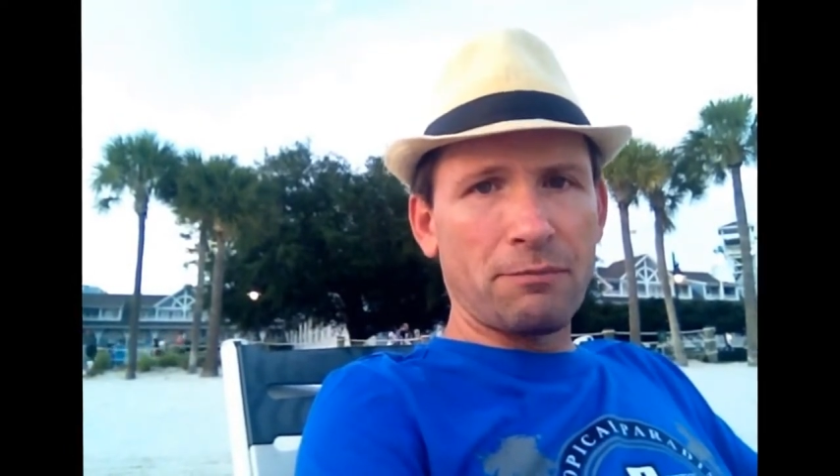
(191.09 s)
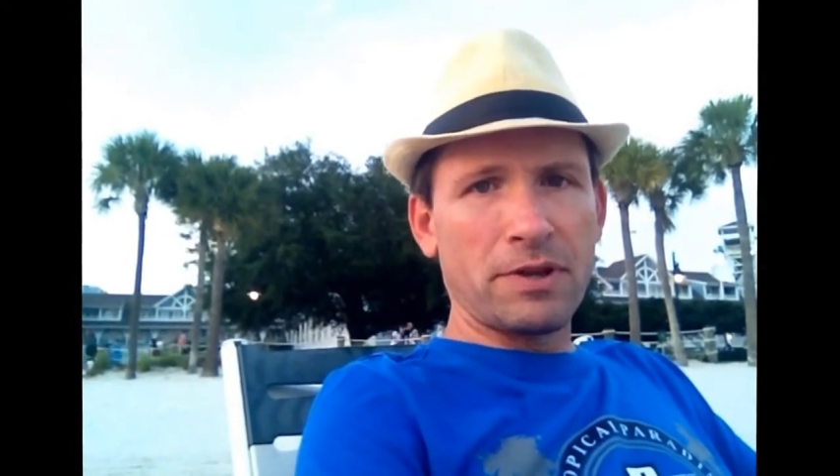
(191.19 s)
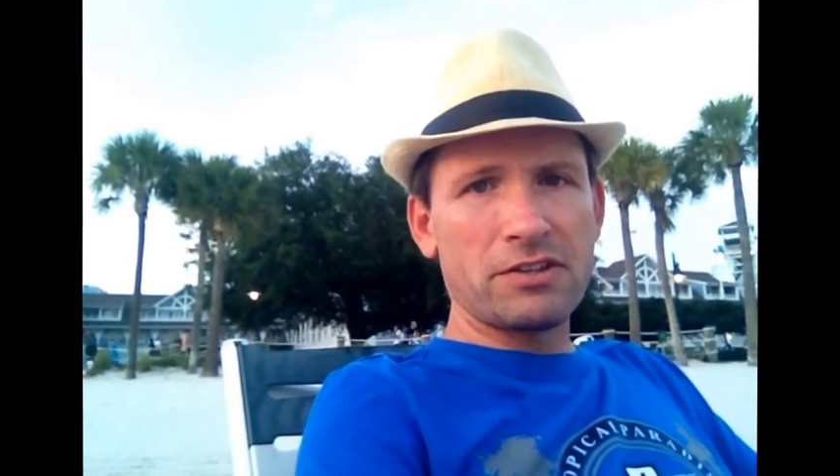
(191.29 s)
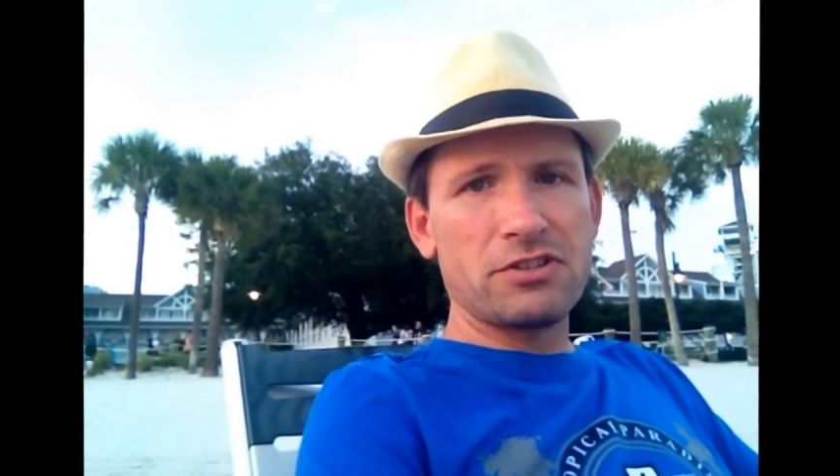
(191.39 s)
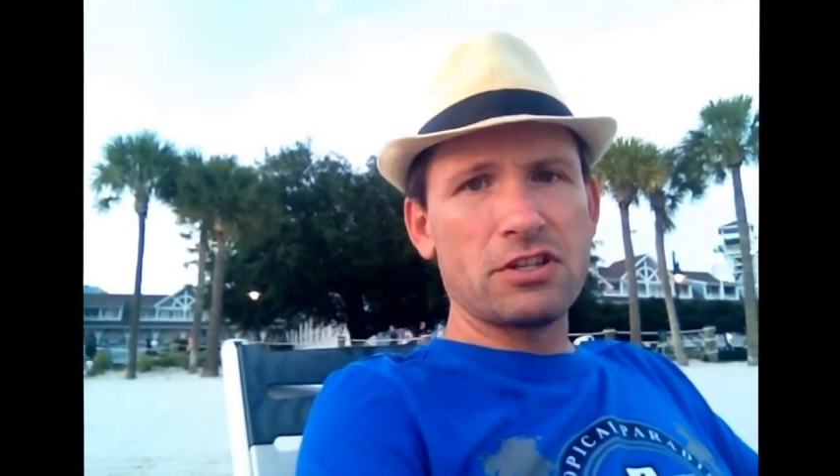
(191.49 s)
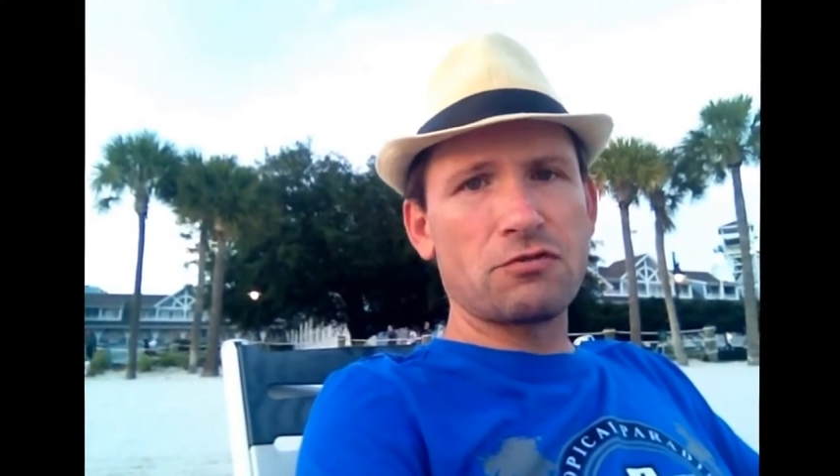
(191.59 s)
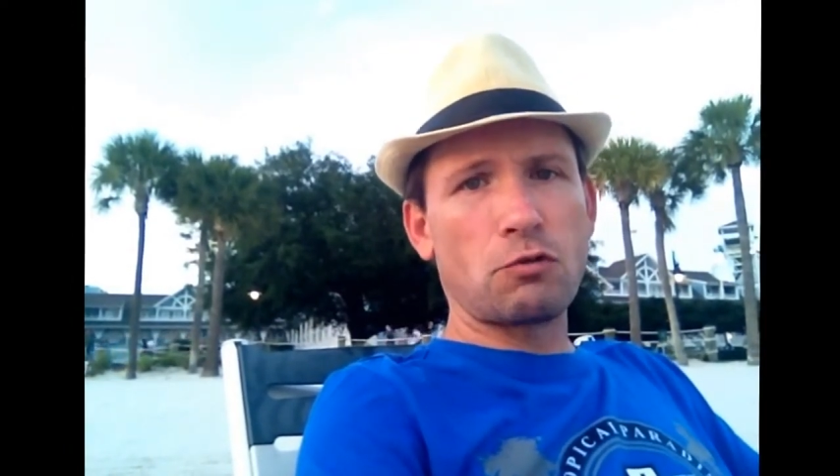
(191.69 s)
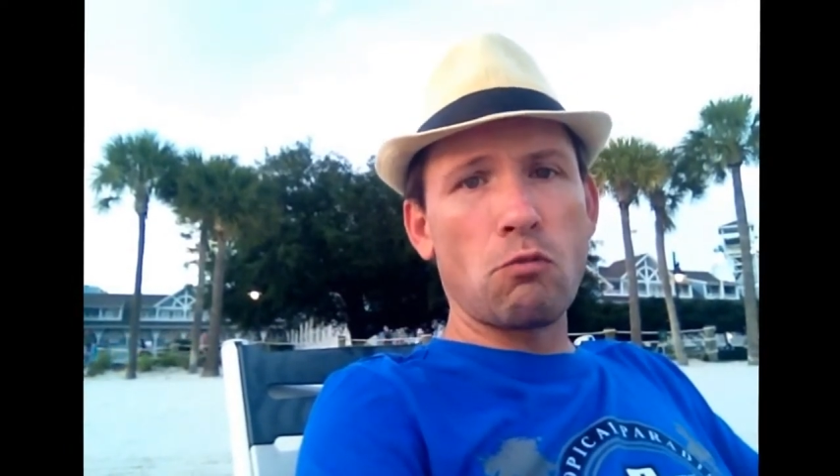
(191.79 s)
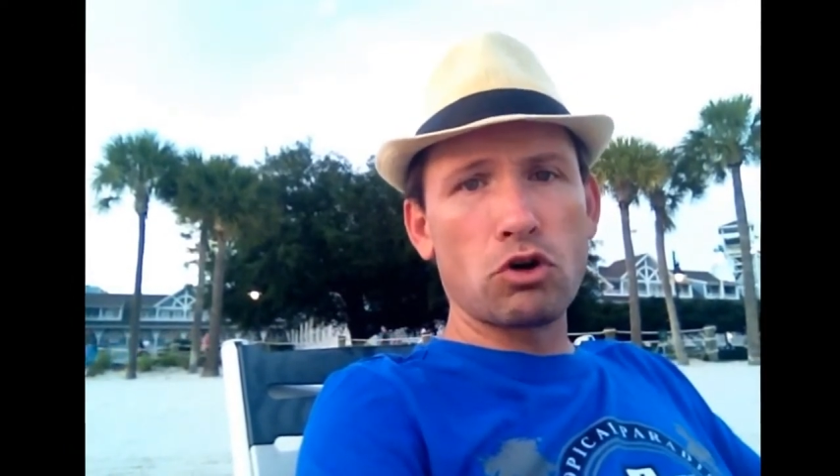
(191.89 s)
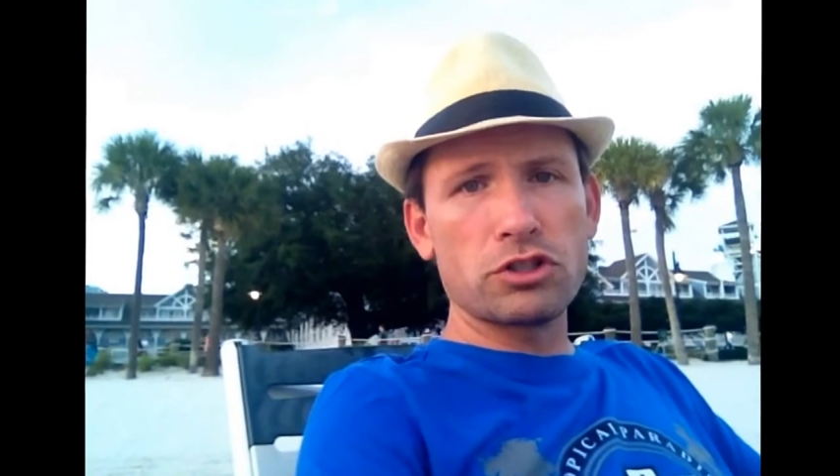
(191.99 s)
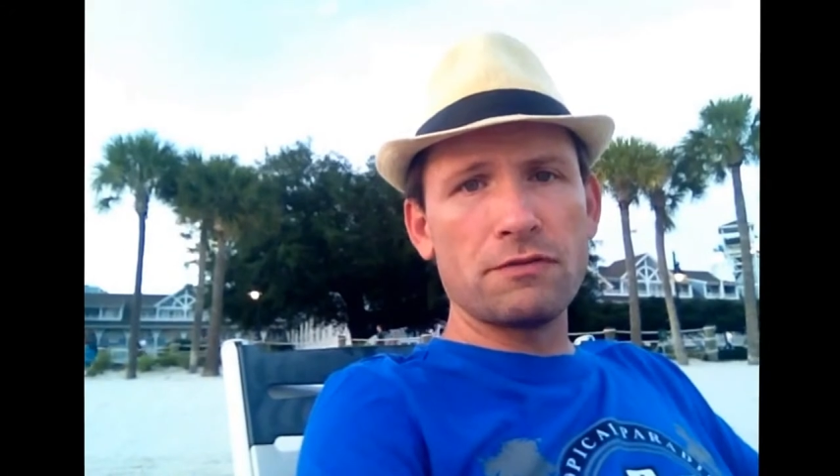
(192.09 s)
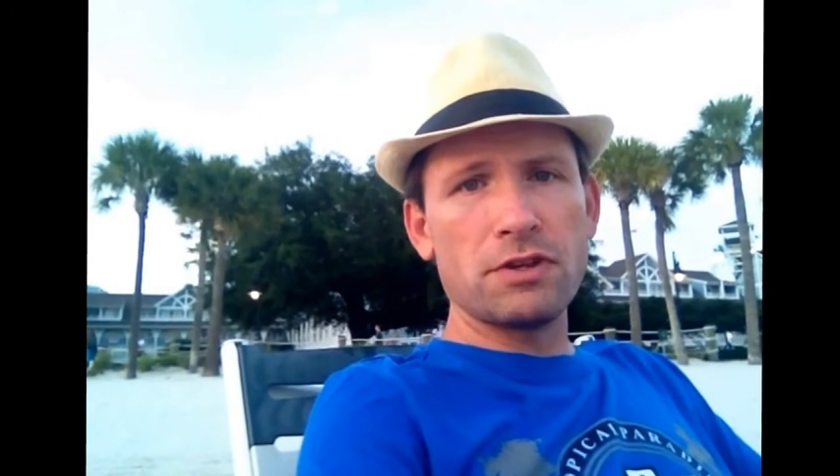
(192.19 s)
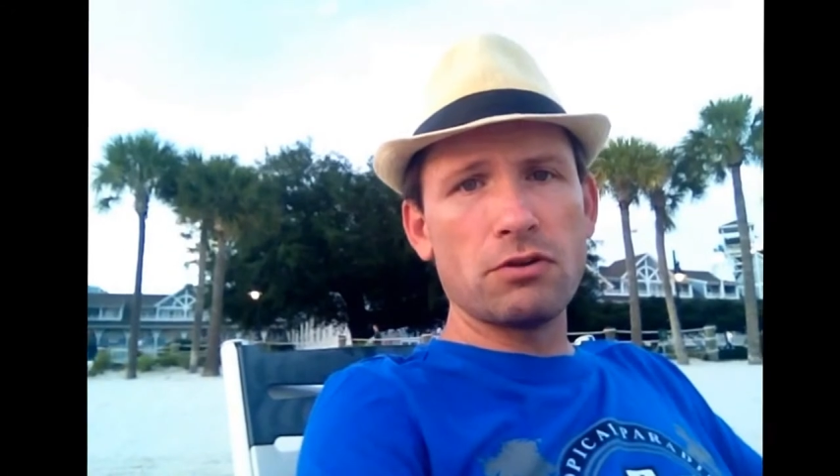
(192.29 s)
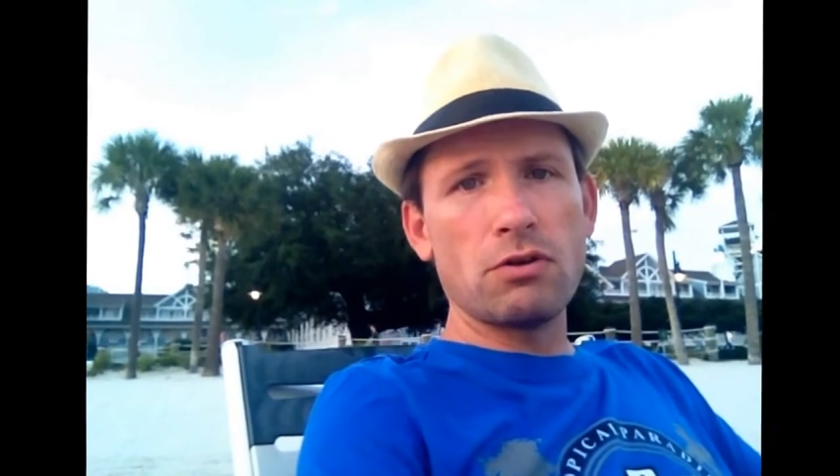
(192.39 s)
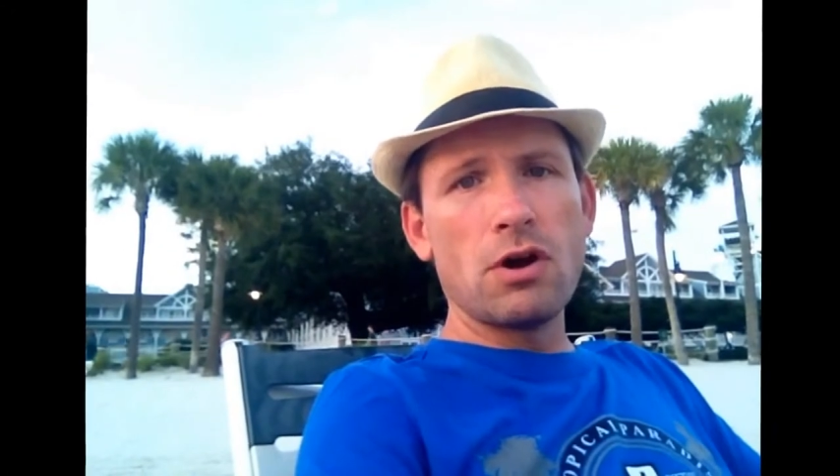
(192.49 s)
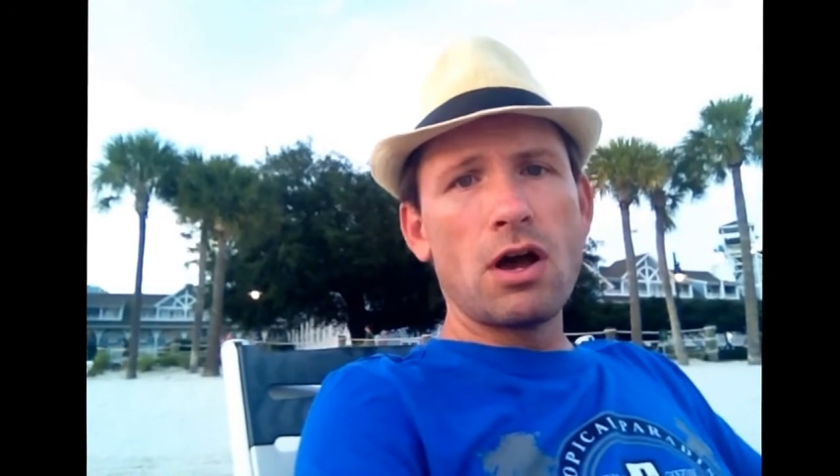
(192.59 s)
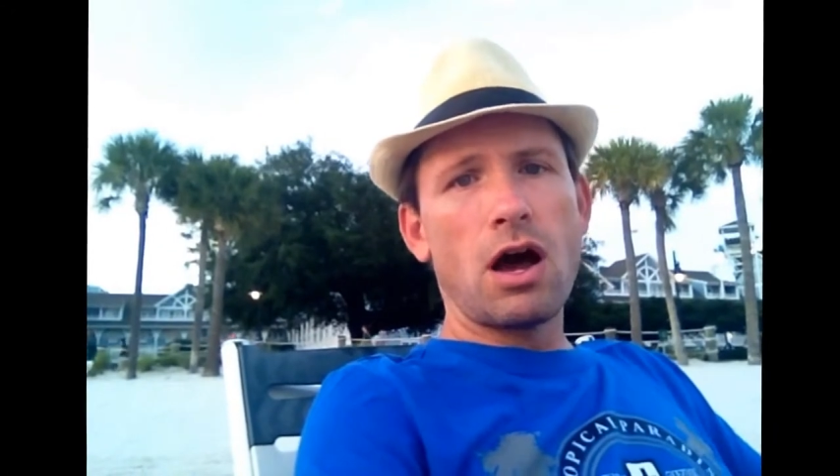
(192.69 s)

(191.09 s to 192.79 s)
business, for most of you,